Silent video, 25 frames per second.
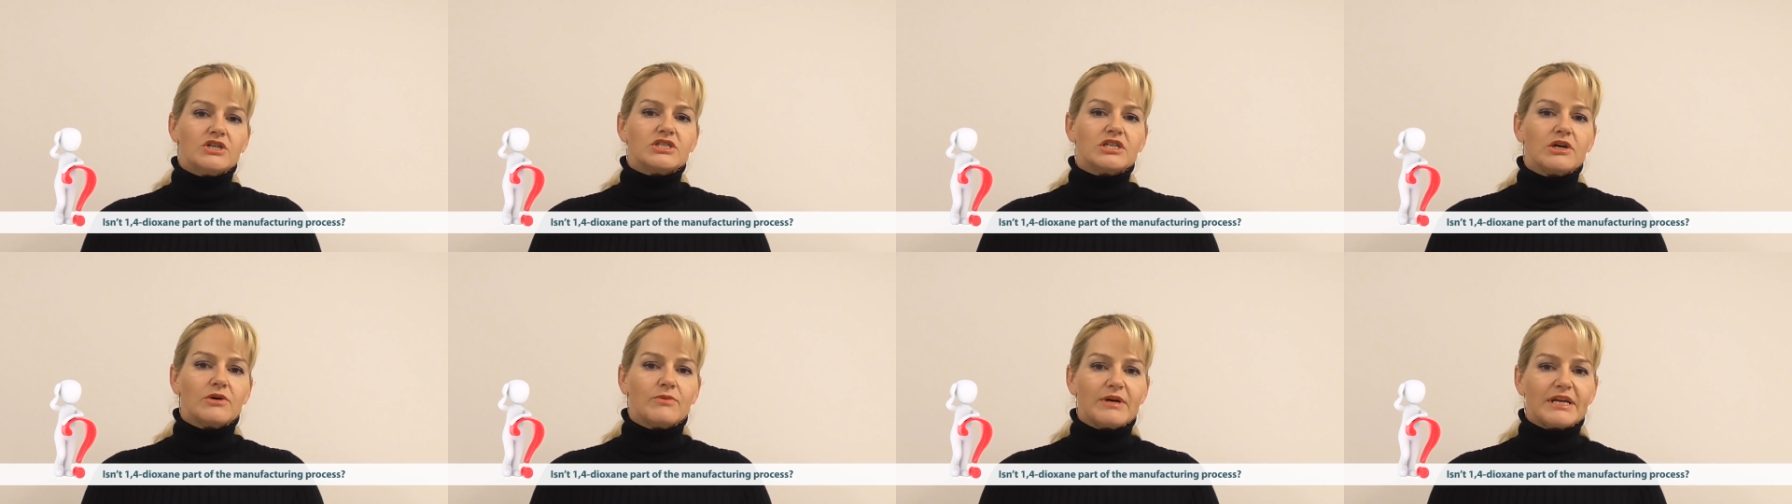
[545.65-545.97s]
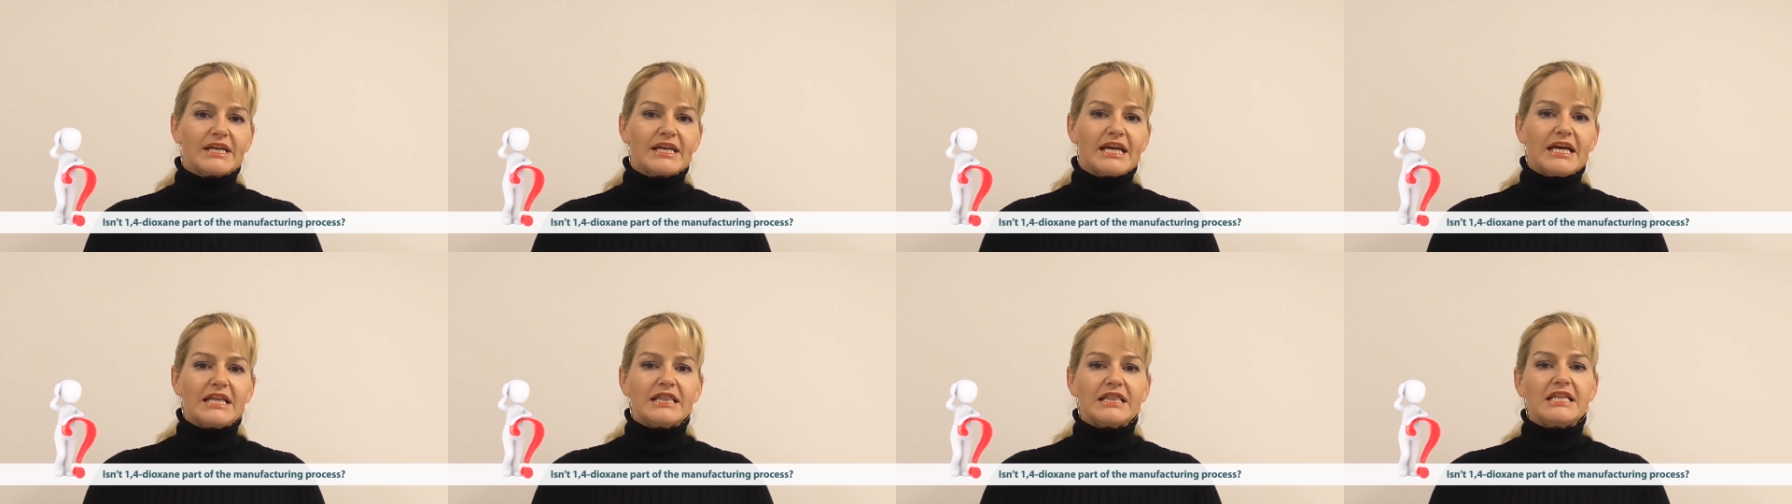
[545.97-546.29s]

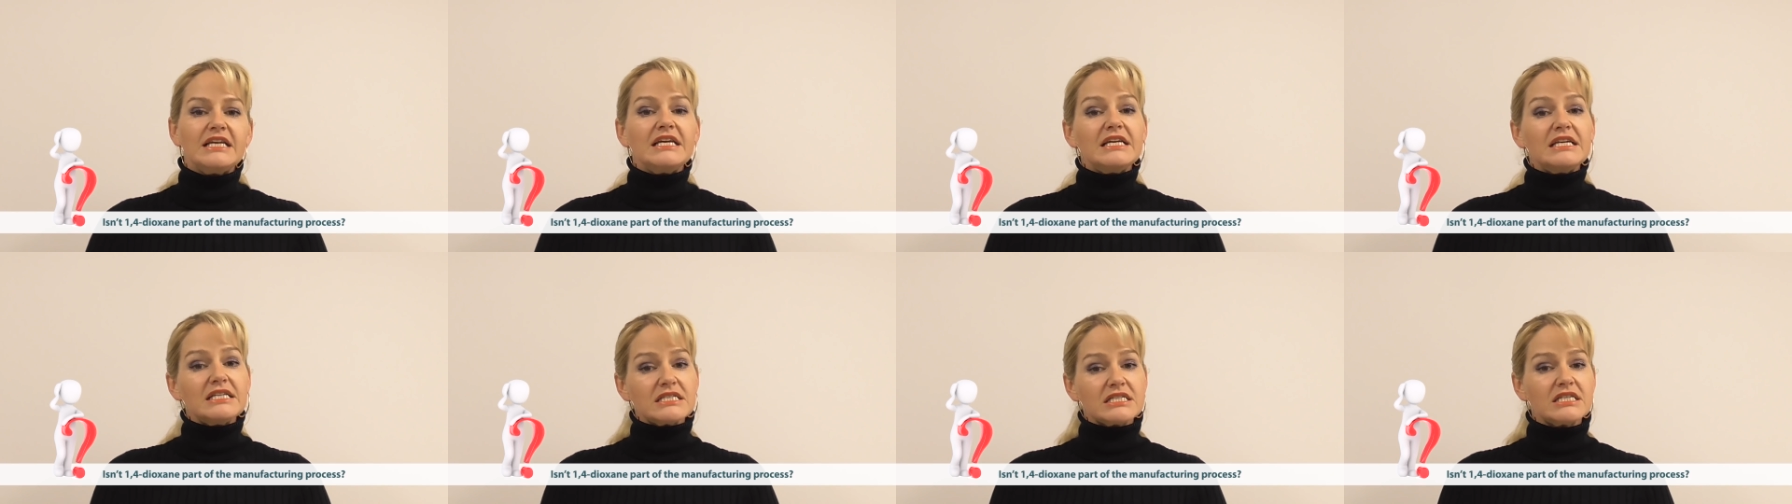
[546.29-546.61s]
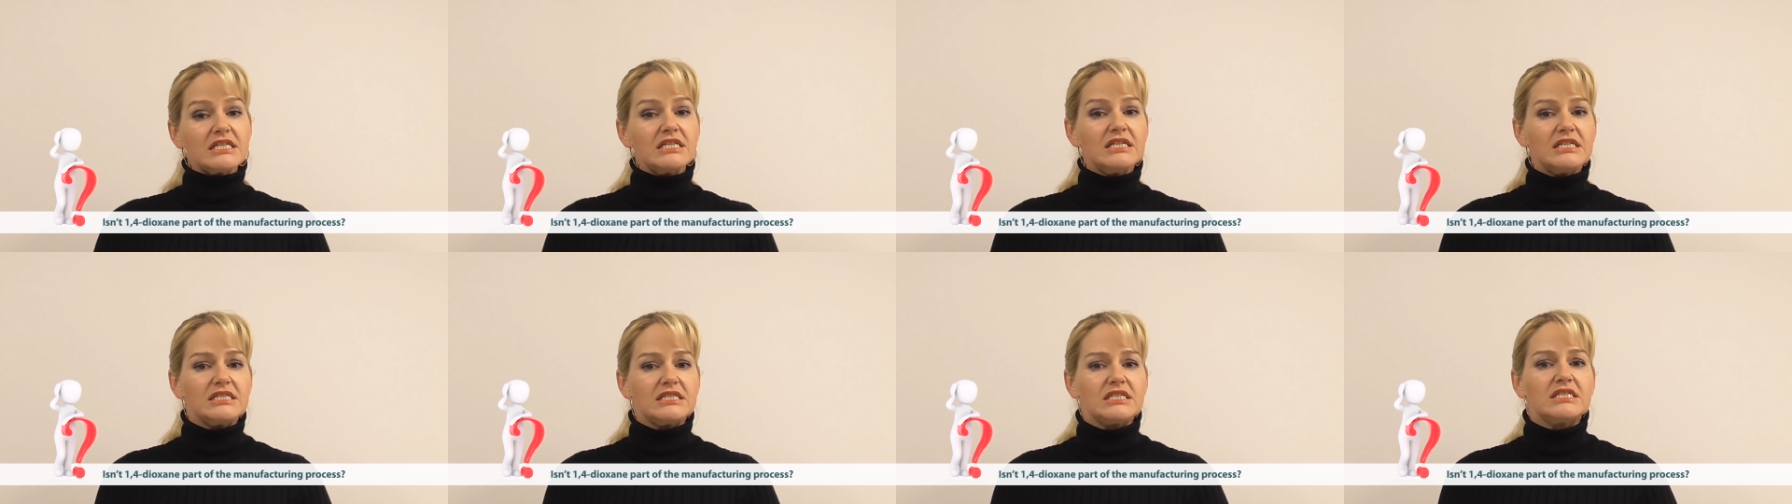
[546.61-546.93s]
So again, the
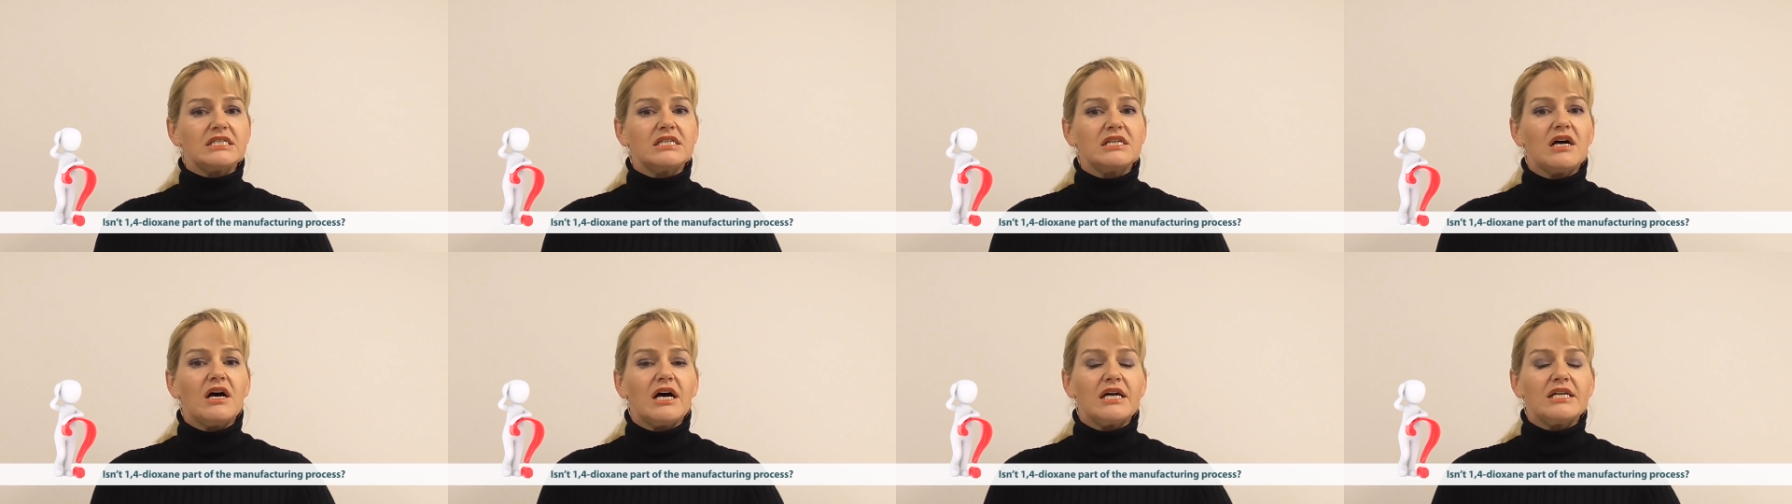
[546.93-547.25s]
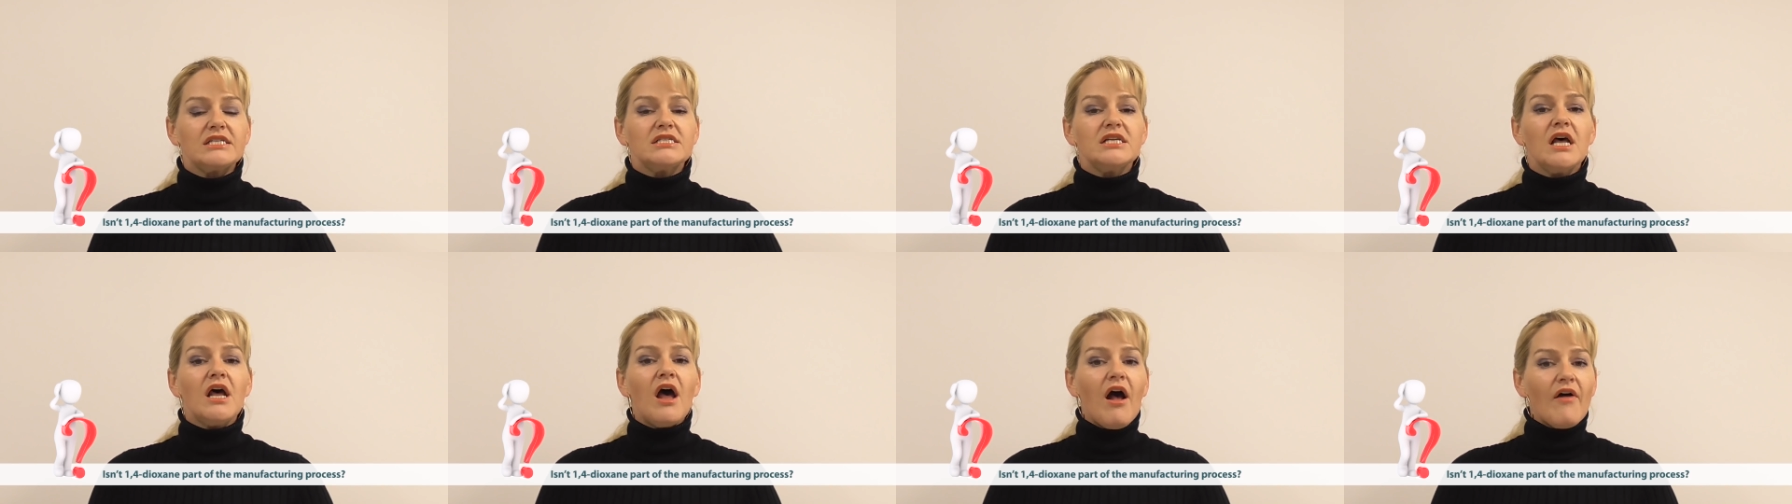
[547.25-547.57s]
internet
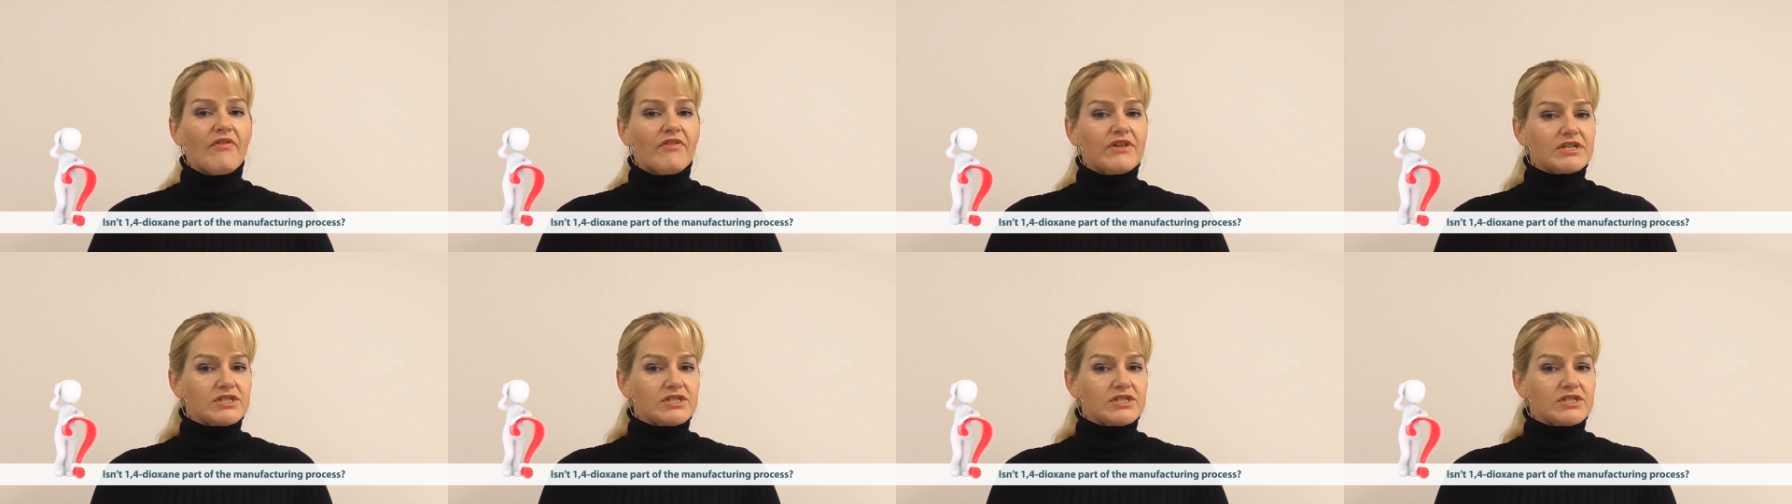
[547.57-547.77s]
sites